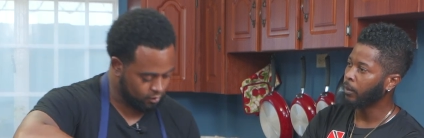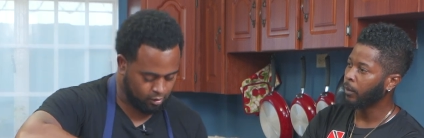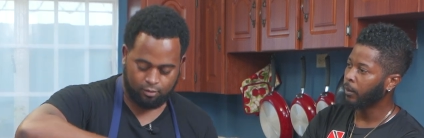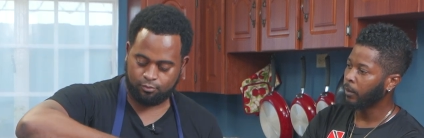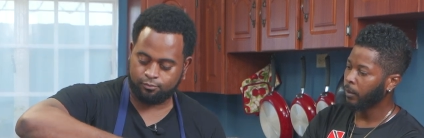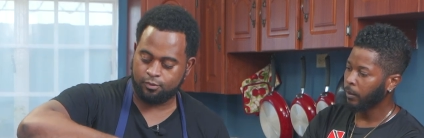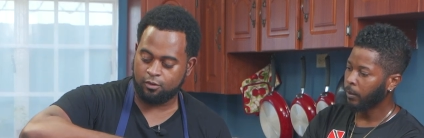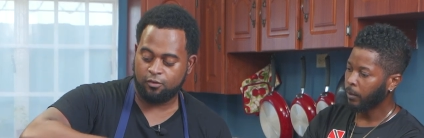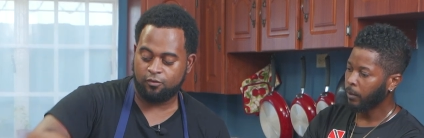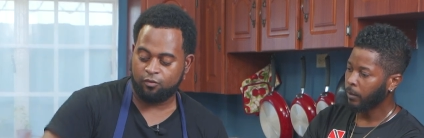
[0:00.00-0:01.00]
Speaker 1: Yeah.
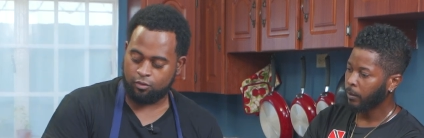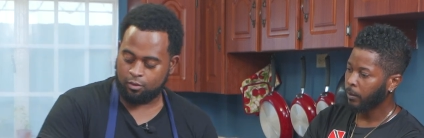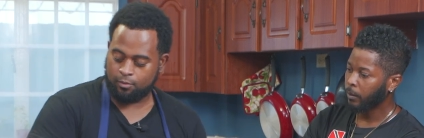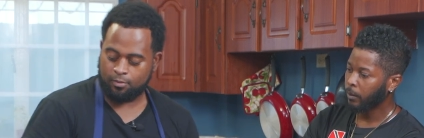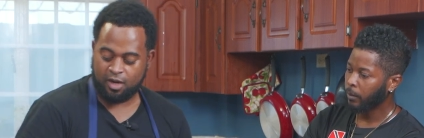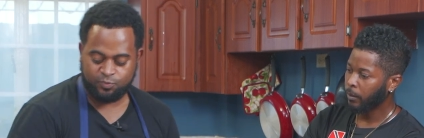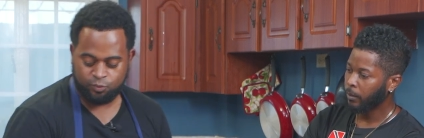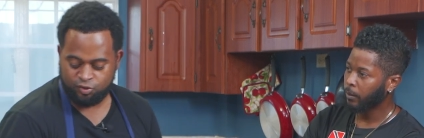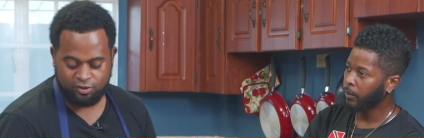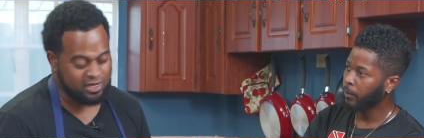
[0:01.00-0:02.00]
Bar
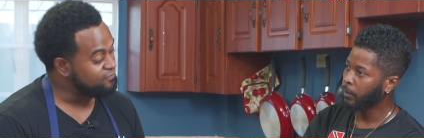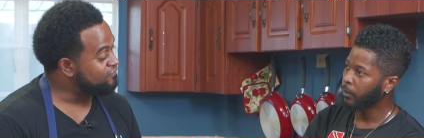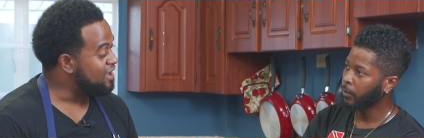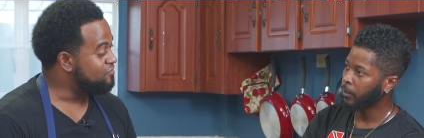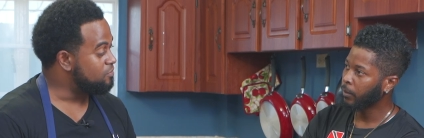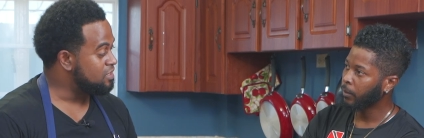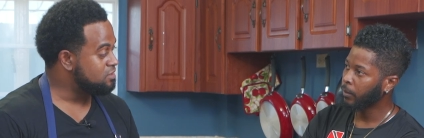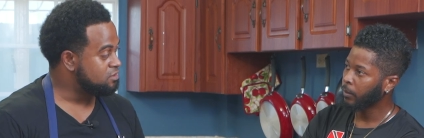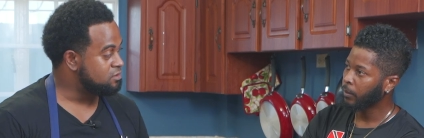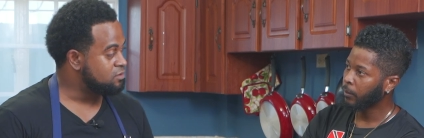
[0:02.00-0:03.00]
spoon is really like five
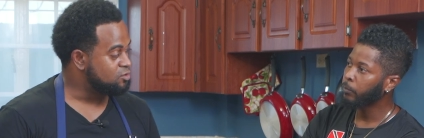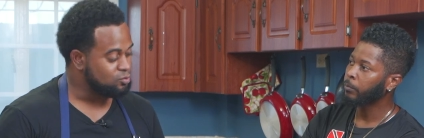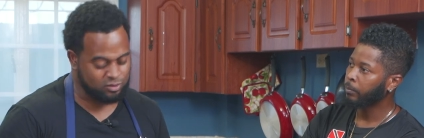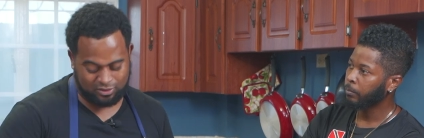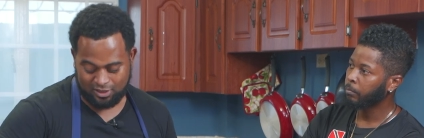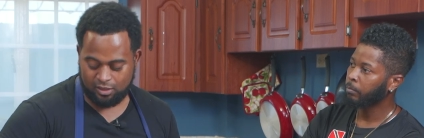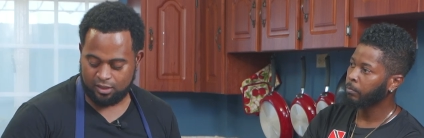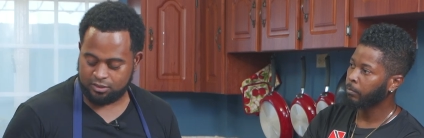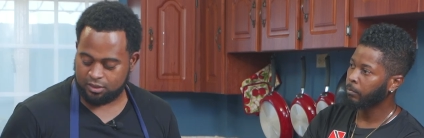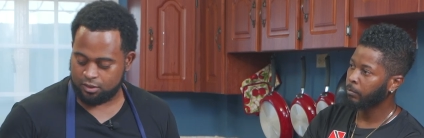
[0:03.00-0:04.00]
milliliters, so it's a little
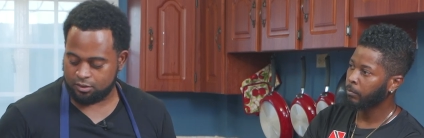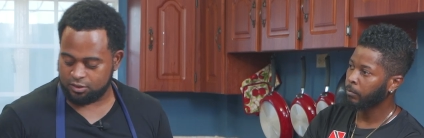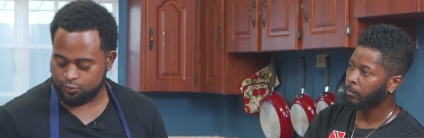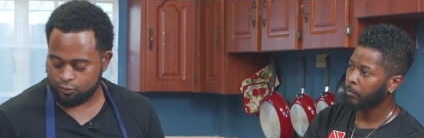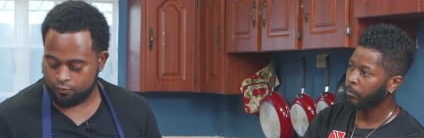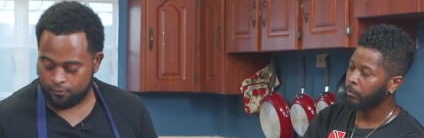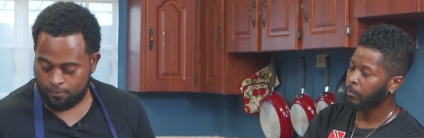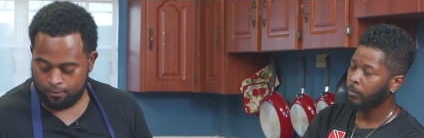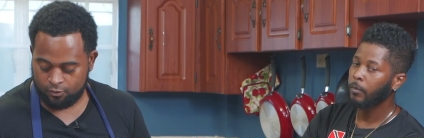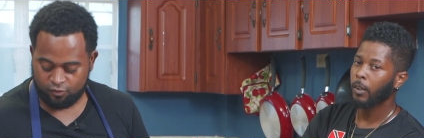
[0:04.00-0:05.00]
less than a teaspoon.
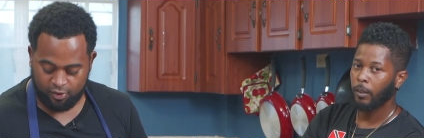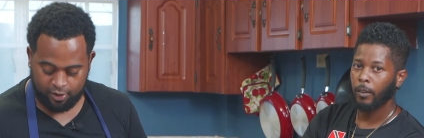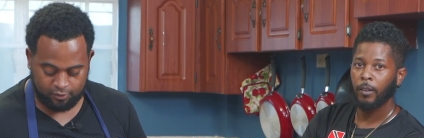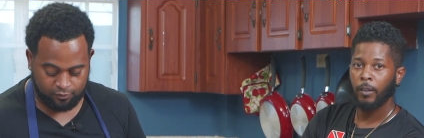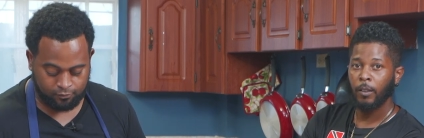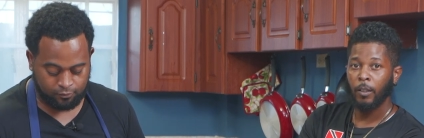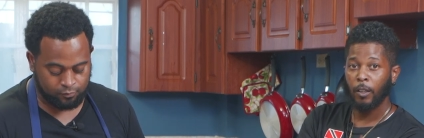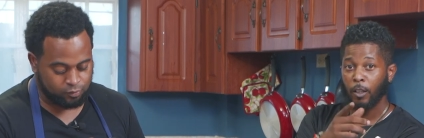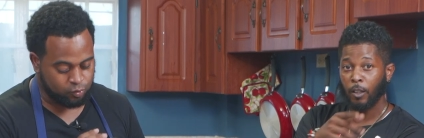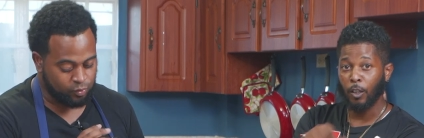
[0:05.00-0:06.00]
All right.
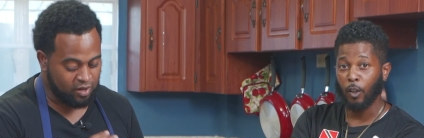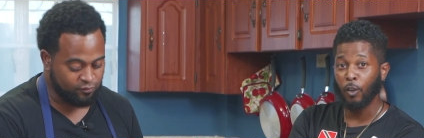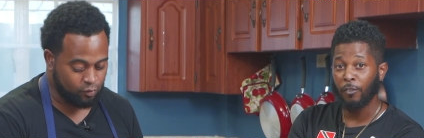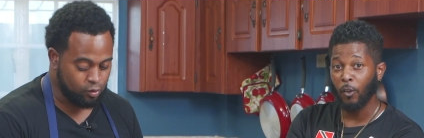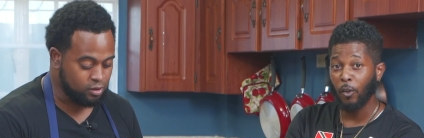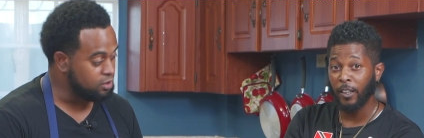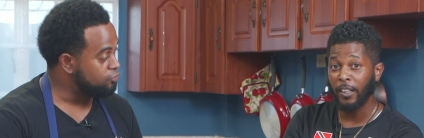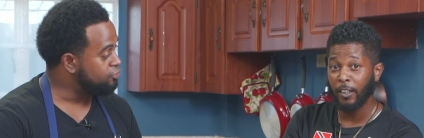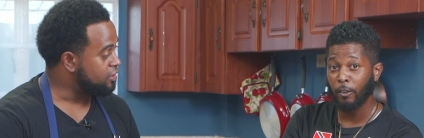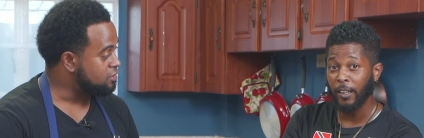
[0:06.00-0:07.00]
So
Speaker 2: look out for all the
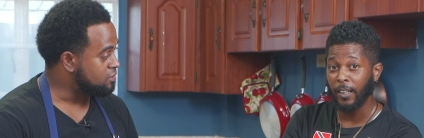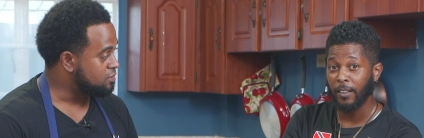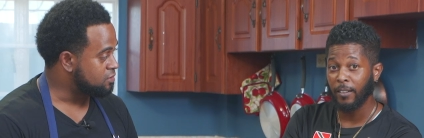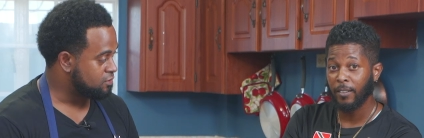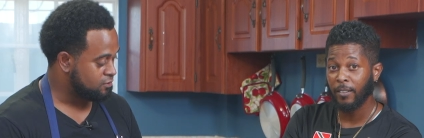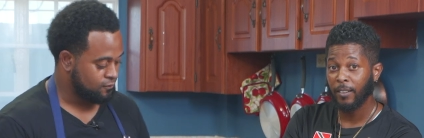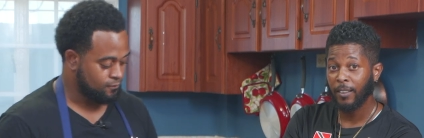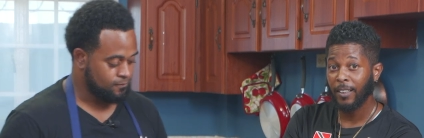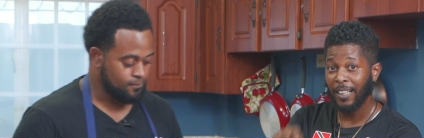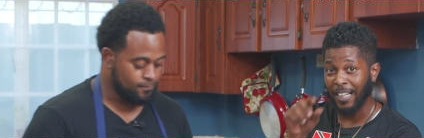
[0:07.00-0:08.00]
ingredients
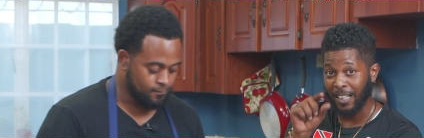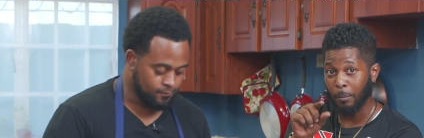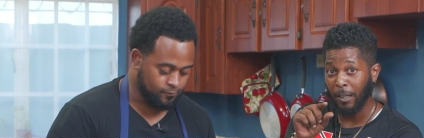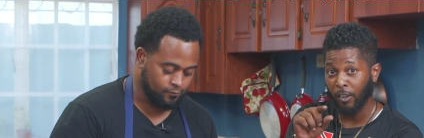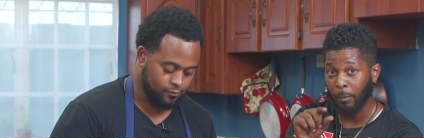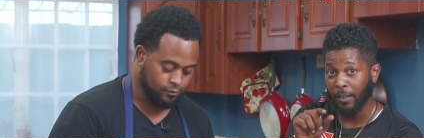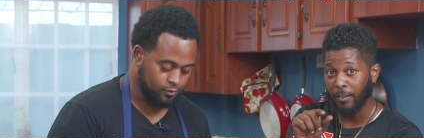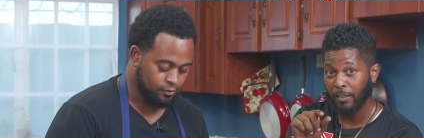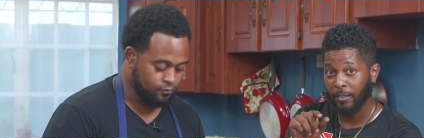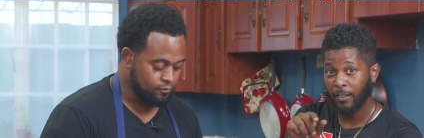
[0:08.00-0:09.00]
and
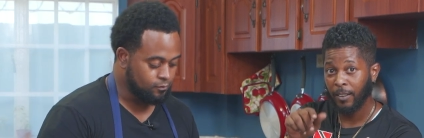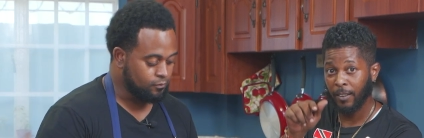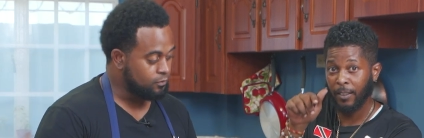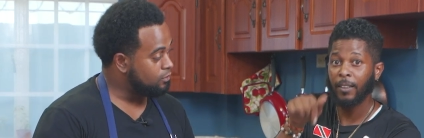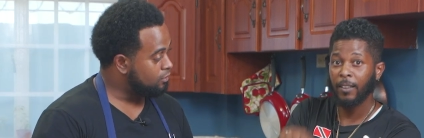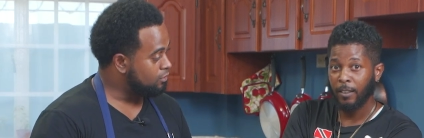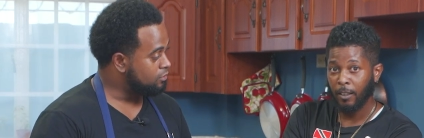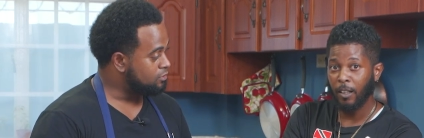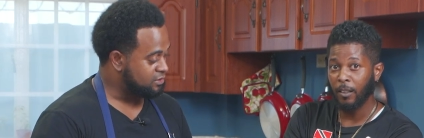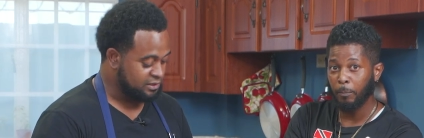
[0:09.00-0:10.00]
measurements.
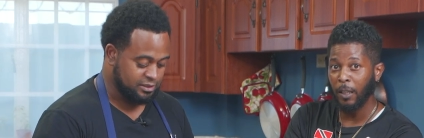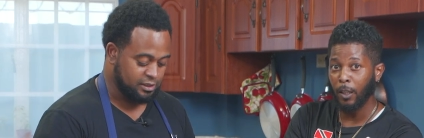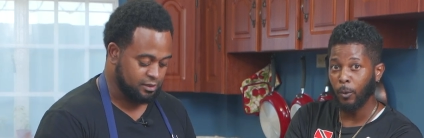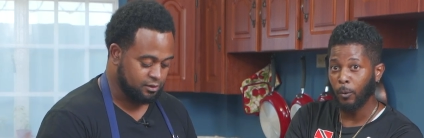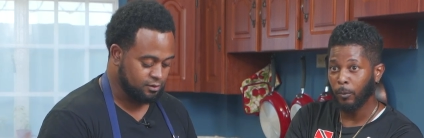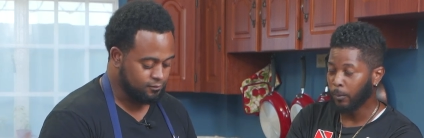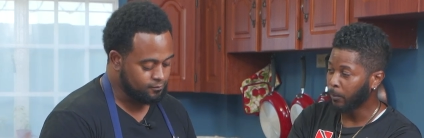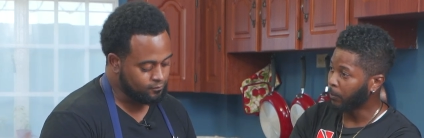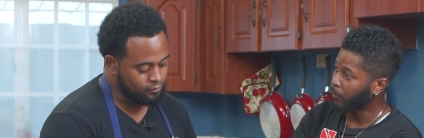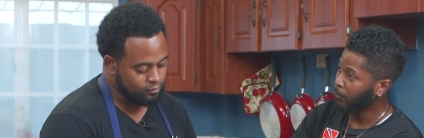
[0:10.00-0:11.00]
Detailed.
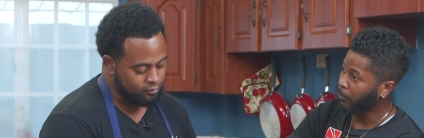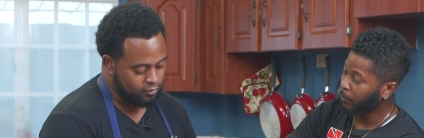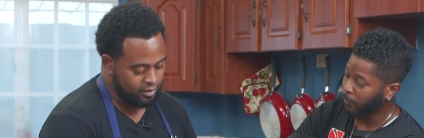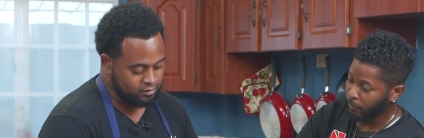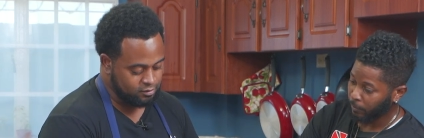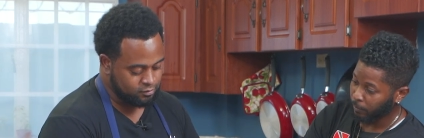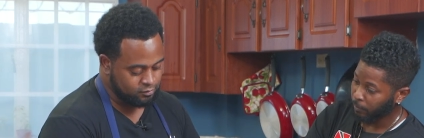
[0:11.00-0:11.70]
Speaker 1: Right.